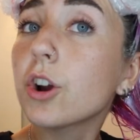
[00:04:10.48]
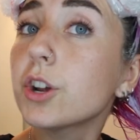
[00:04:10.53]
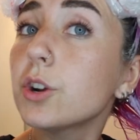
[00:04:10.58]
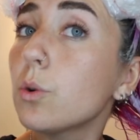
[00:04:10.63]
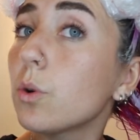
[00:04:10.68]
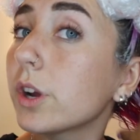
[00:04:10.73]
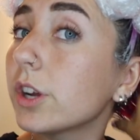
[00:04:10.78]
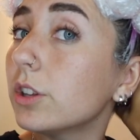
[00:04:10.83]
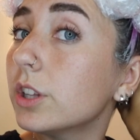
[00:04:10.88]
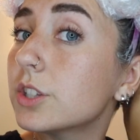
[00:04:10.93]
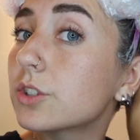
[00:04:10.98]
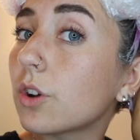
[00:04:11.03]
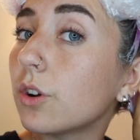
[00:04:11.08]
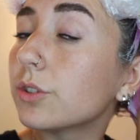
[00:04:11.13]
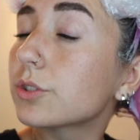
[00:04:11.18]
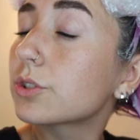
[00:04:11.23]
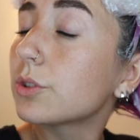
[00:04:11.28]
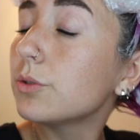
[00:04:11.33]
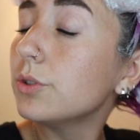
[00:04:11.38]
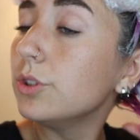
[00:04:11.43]
Argan oil is
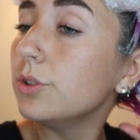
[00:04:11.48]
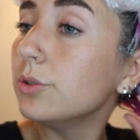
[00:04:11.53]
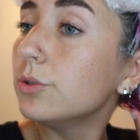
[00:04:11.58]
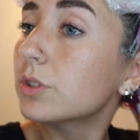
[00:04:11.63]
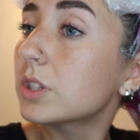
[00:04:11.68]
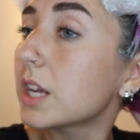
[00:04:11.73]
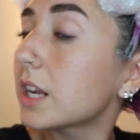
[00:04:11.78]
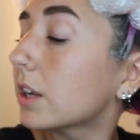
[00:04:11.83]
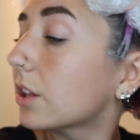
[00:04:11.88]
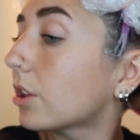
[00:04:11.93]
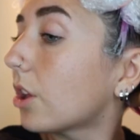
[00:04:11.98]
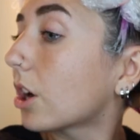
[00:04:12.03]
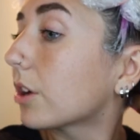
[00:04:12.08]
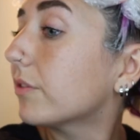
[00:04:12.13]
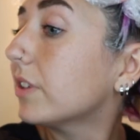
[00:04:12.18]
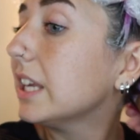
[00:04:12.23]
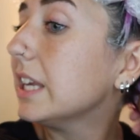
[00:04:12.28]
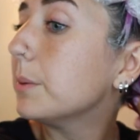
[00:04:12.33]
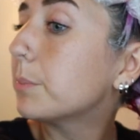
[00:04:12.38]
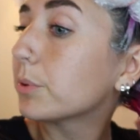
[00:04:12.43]
also used in a lot
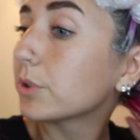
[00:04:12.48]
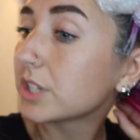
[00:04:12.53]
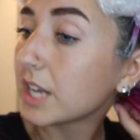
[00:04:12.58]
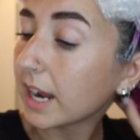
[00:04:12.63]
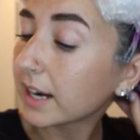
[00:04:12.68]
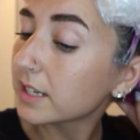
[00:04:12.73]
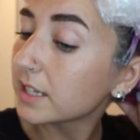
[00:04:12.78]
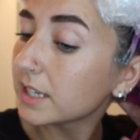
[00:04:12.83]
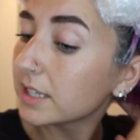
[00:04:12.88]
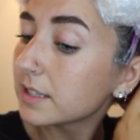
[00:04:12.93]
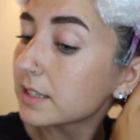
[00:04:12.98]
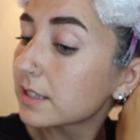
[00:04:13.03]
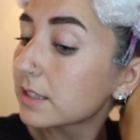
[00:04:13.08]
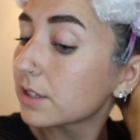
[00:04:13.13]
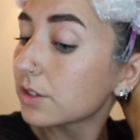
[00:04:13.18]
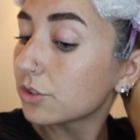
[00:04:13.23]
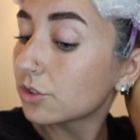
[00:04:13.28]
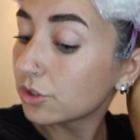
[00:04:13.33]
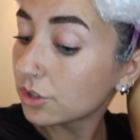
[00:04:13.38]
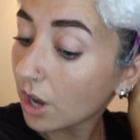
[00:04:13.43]
of heat
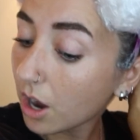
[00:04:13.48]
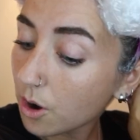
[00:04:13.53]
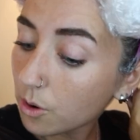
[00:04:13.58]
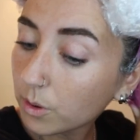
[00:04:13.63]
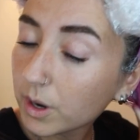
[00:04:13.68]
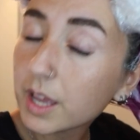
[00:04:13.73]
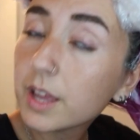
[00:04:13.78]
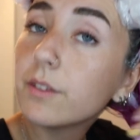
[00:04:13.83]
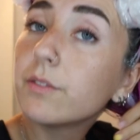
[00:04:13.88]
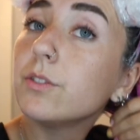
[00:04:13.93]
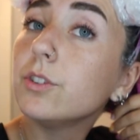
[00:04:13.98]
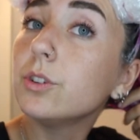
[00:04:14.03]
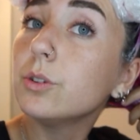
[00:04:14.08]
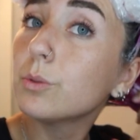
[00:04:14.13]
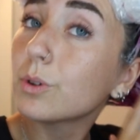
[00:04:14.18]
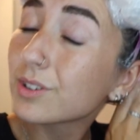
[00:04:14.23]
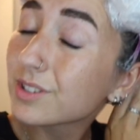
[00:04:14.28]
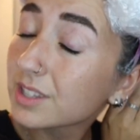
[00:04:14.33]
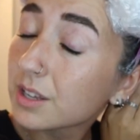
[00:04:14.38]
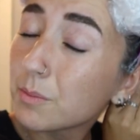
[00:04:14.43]
protectants. So if
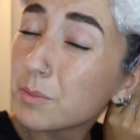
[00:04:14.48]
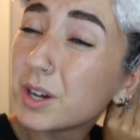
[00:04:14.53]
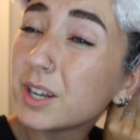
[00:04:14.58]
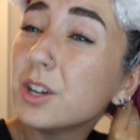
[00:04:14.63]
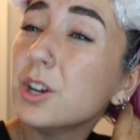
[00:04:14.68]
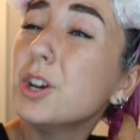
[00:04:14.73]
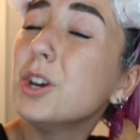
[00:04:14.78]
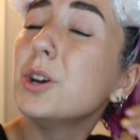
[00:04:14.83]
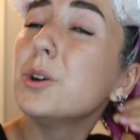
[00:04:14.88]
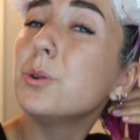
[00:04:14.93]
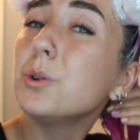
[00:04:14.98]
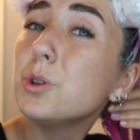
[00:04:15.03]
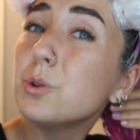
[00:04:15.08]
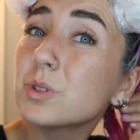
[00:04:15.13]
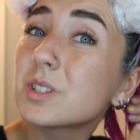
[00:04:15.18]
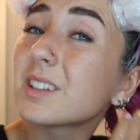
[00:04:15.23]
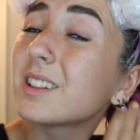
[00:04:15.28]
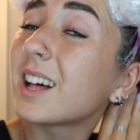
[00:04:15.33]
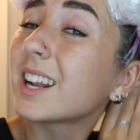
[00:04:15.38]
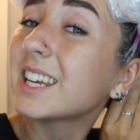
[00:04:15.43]
you are someone who
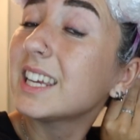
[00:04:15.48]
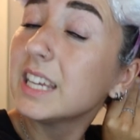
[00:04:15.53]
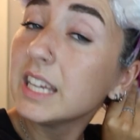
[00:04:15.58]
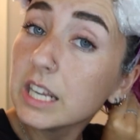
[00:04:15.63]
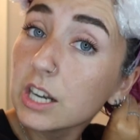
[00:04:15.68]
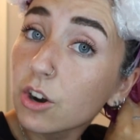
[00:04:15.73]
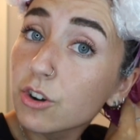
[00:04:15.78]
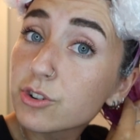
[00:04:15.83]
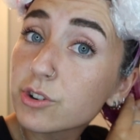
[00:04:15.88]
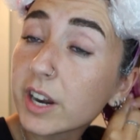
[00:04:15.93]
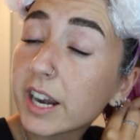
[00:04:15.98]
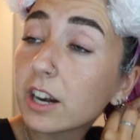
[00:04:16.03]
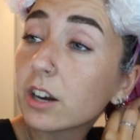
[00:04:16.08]
uses a lot of heat on your